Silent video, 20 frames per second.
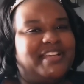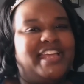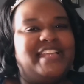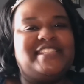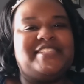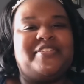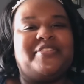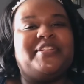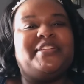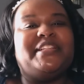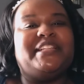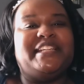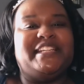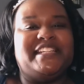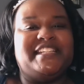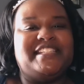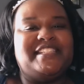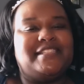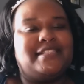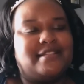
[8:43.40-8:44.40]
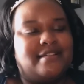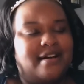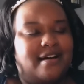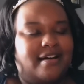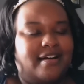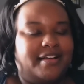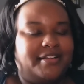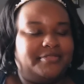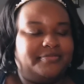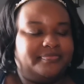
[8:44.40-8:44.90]
it's gonna lead into the
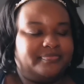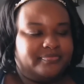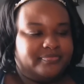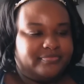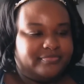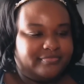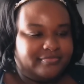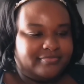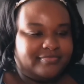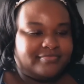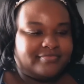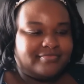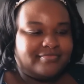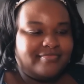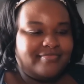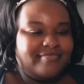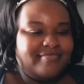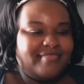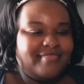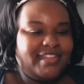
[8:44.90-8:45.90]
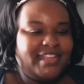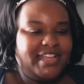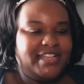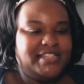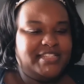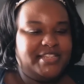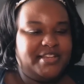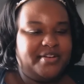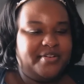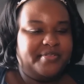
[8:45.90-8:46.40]
con.
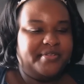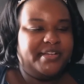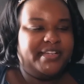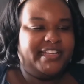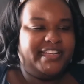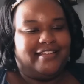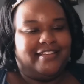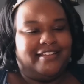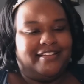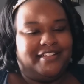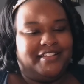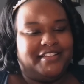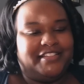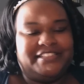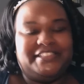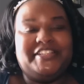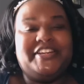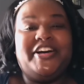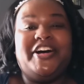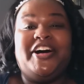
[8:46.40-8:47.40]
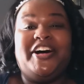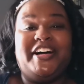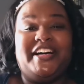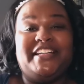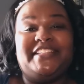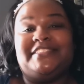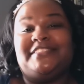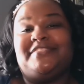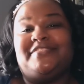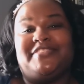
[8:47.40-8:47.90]
So the
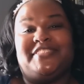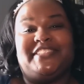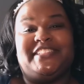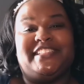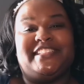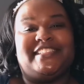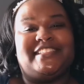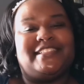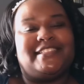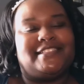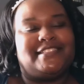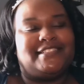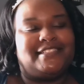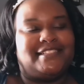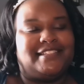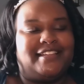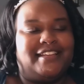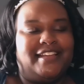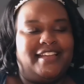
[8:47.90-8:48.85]
con for this,